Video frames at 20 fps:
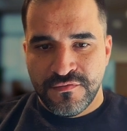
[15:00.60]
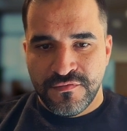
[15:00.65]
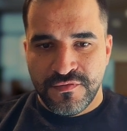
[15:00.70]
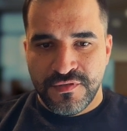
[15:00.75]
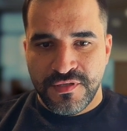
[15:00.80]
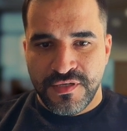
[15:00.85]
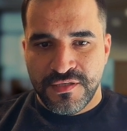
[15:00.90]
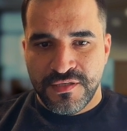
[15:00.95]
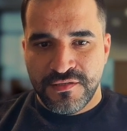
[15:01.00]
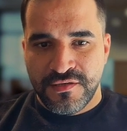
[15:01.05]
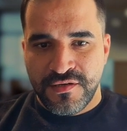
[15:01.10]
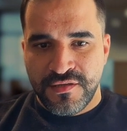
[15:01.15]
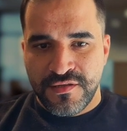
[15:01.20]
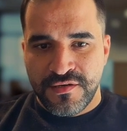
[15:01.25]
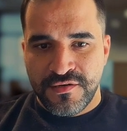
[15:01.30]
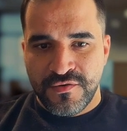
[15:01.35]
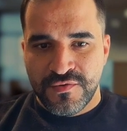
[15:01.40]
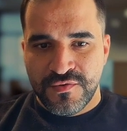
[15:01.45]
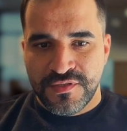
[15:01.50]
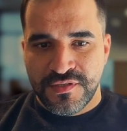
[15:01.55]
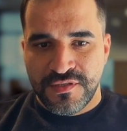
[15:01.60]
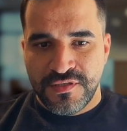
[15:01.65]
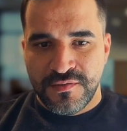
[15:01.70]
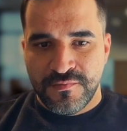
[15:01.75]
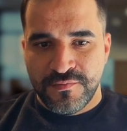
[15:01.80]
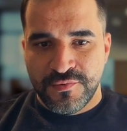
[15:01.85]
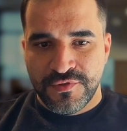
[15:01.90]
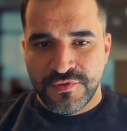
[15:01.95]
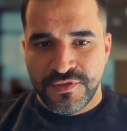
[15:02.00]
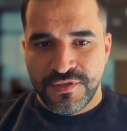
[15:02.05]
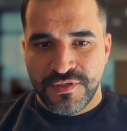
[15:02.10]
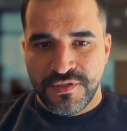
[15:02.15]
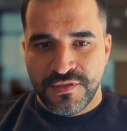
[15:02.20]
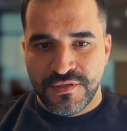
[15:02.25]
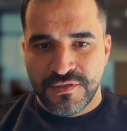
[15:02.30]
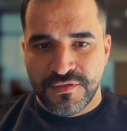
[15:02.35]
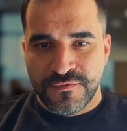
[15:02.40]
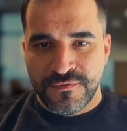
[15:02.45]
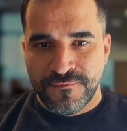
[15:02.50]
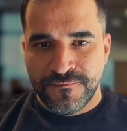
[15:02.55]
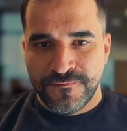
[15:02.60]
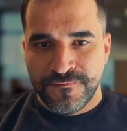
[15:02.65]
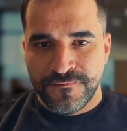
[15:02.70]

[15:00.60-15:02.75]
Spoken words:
we'll add another user input here.